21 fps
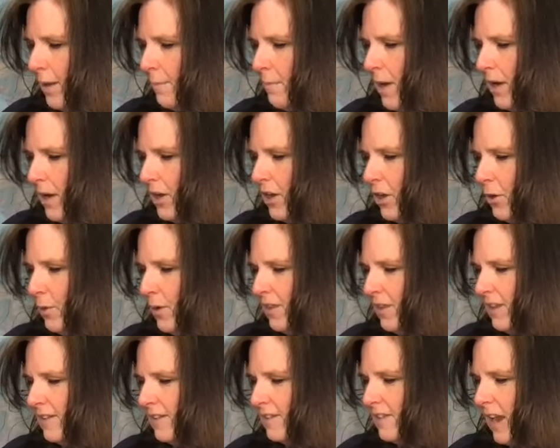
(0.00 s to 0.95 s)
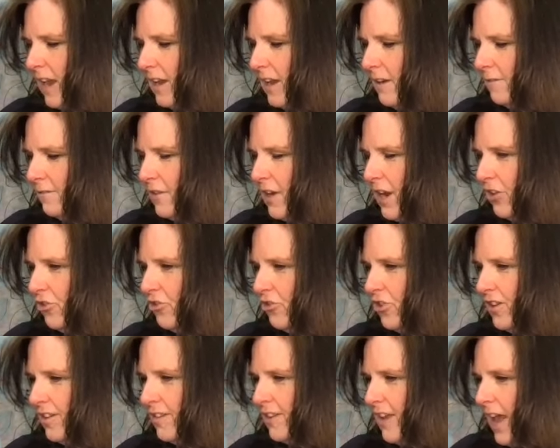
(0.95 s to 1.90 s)
among you in the sight of
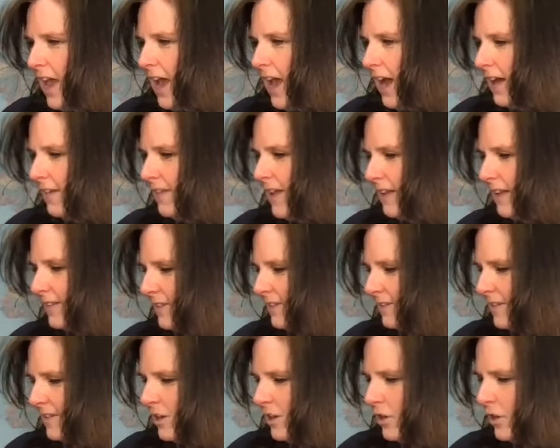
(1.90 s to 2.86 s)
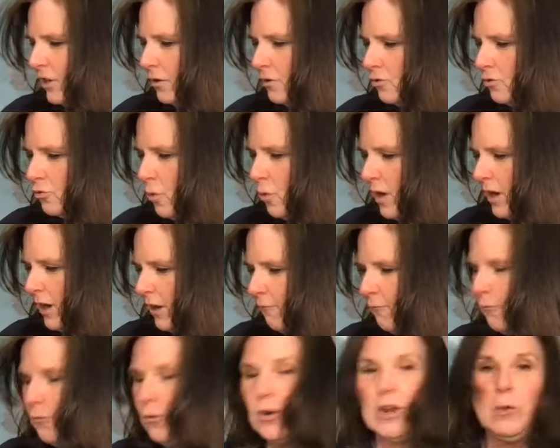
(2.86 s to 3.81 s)
nations. And that's Ezekiel
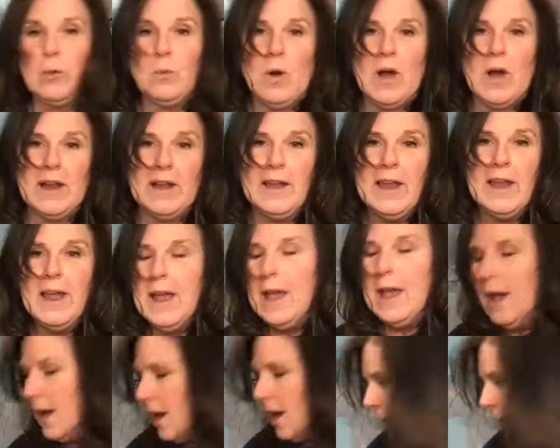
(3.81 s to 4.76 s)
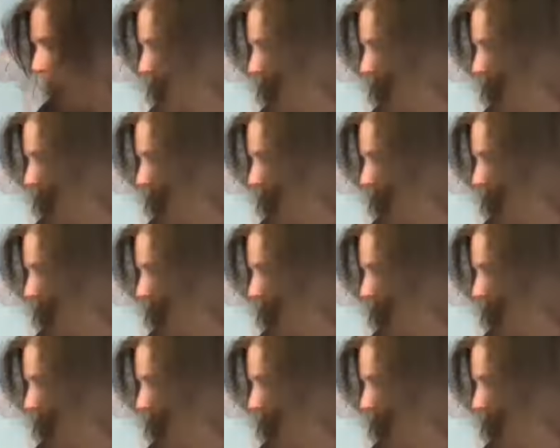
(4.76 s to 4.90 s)
20:41. All